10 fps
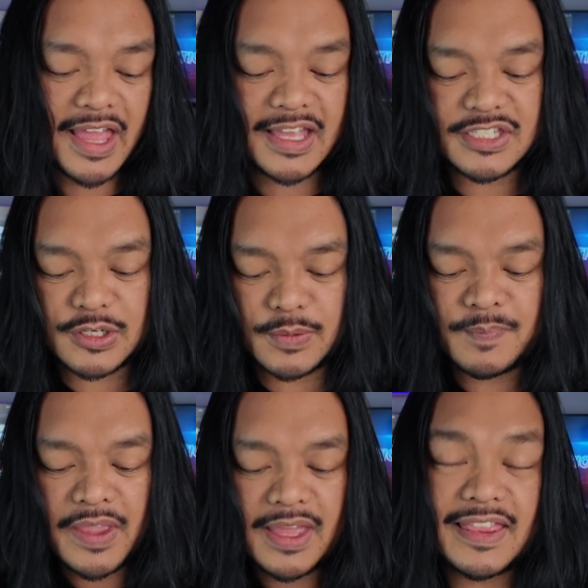And
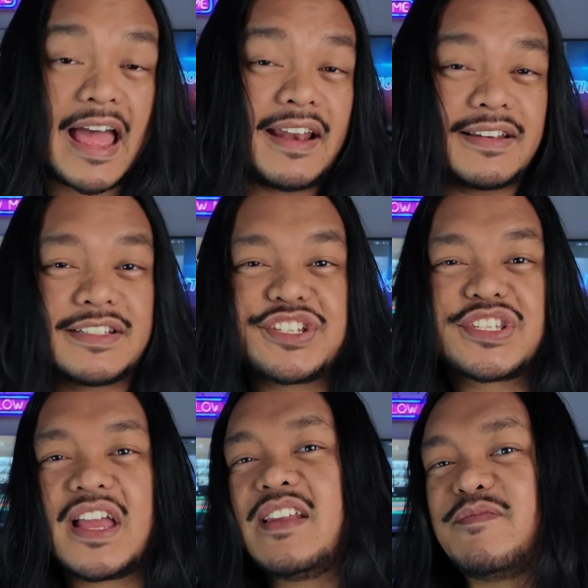so that
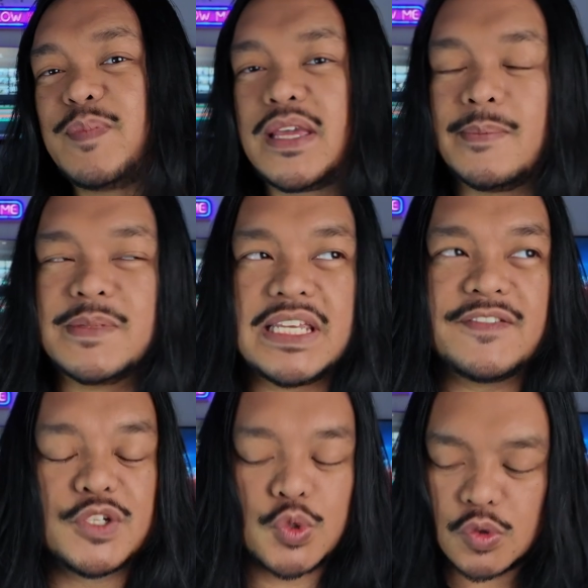just kind of becomes
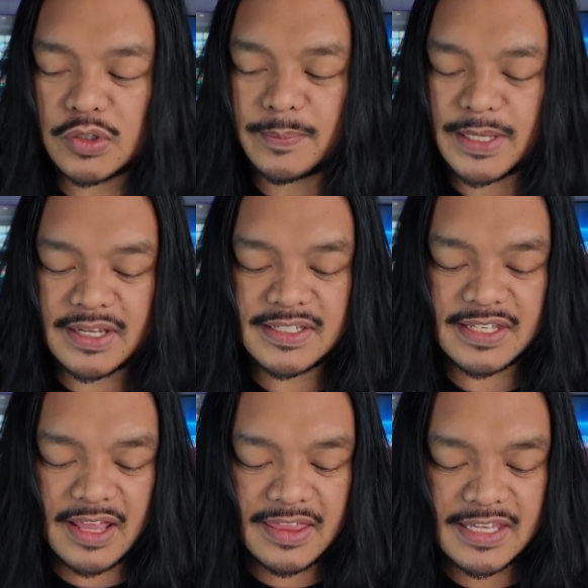even cooler
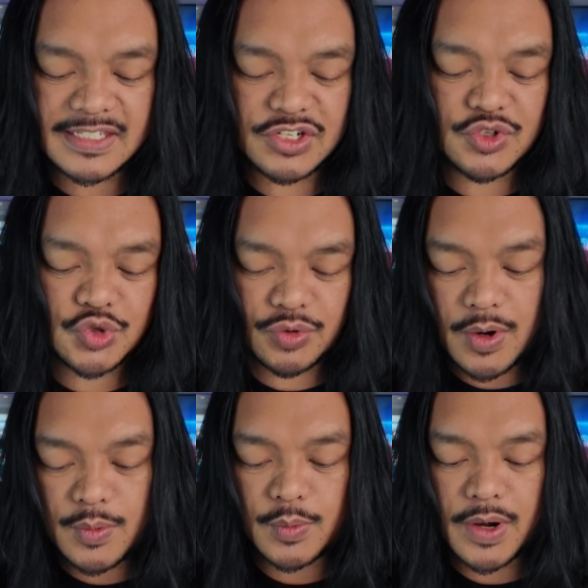because this
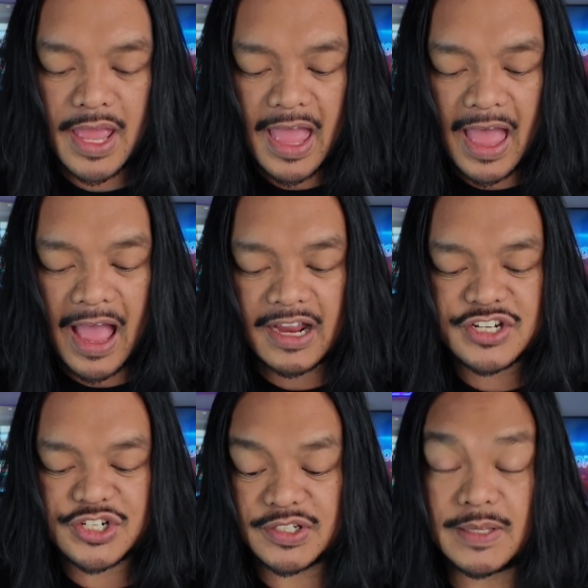drone
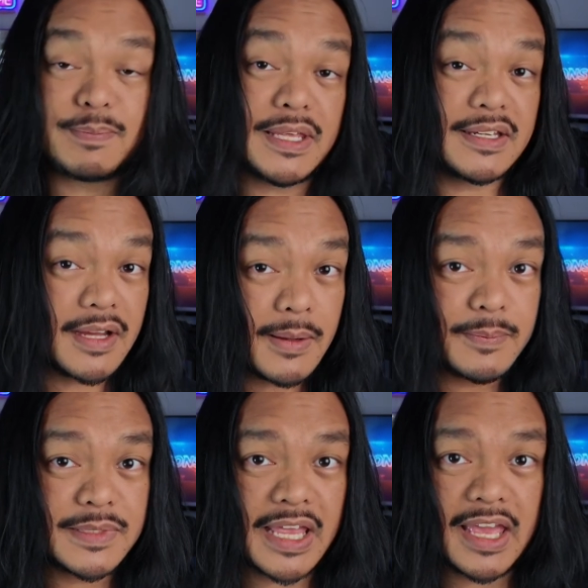actually
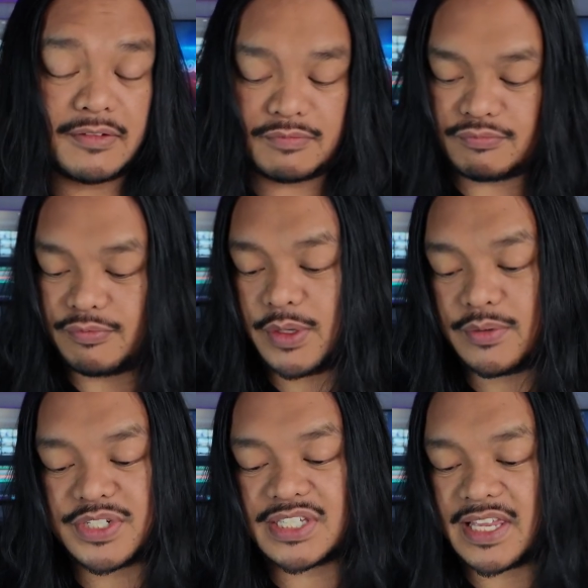becomes a
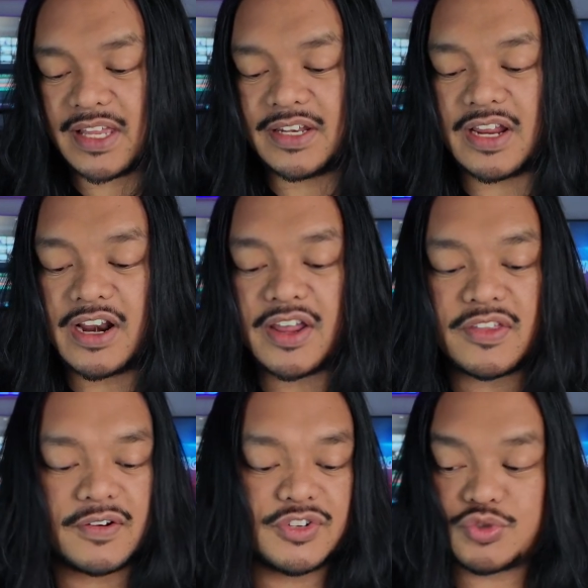real, just like
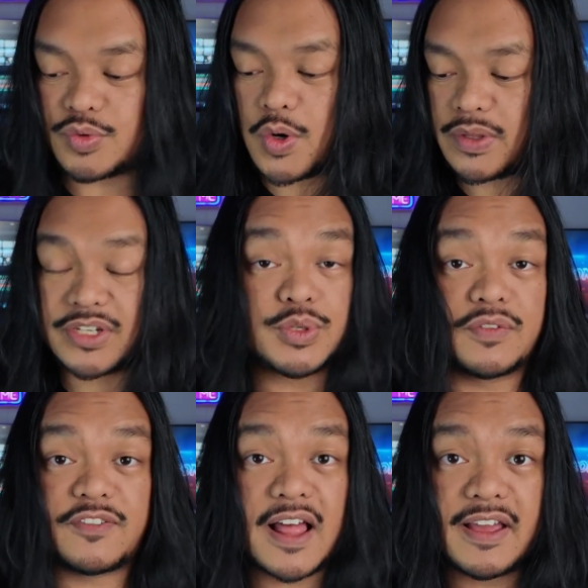another drone that you
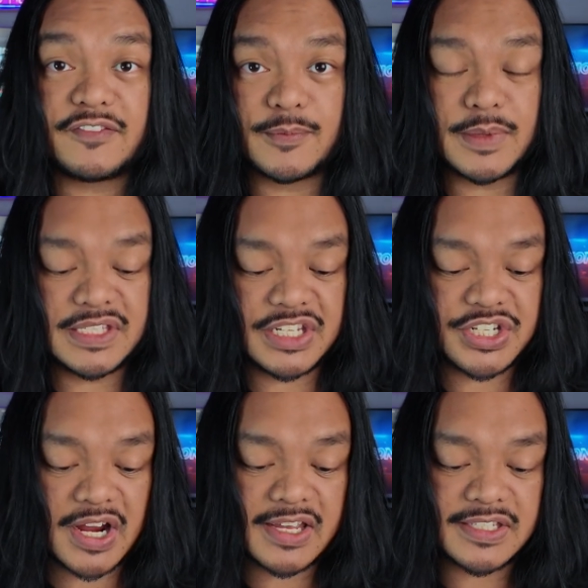would fly from the
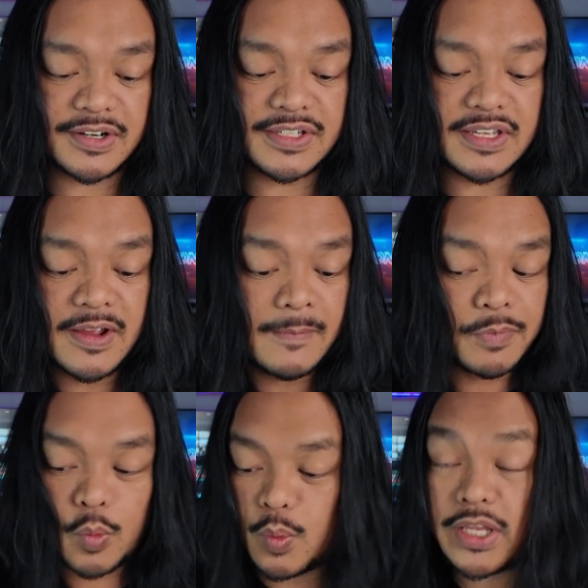DJI series
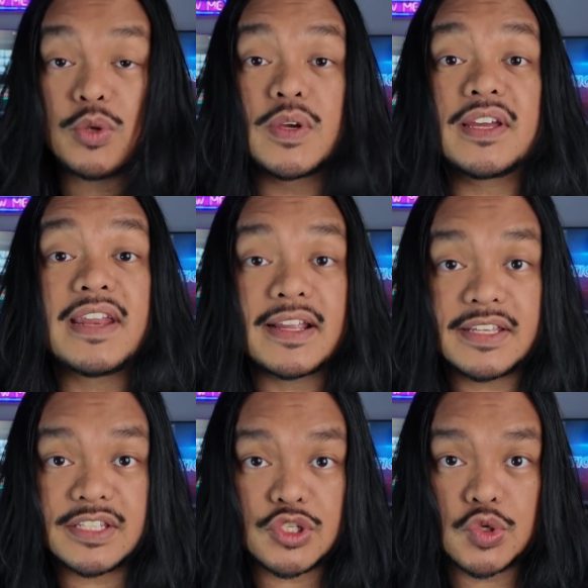when you
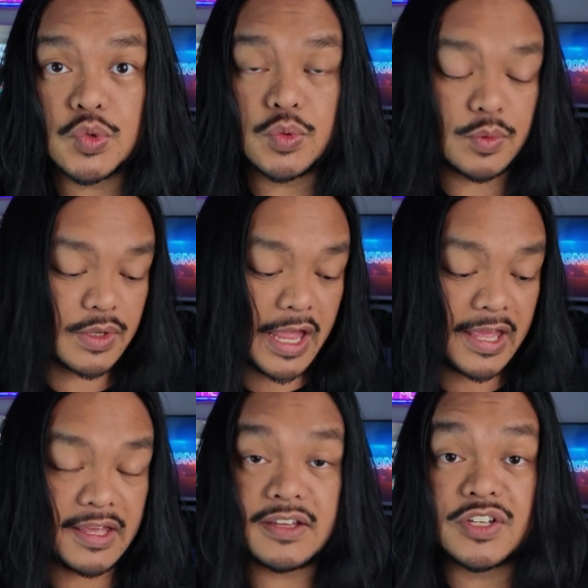connect it to
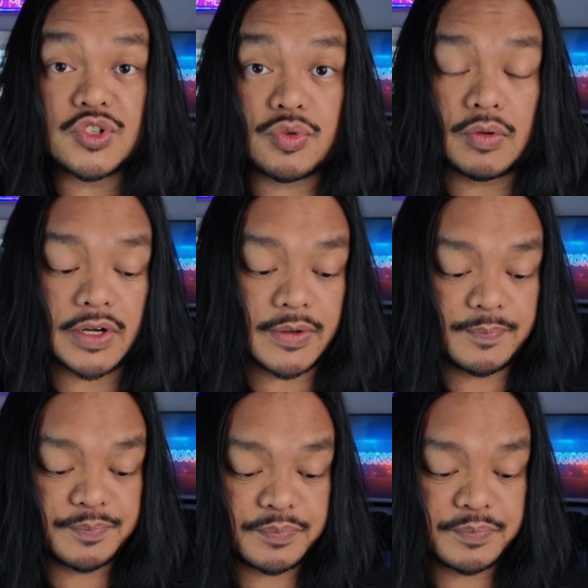a controller.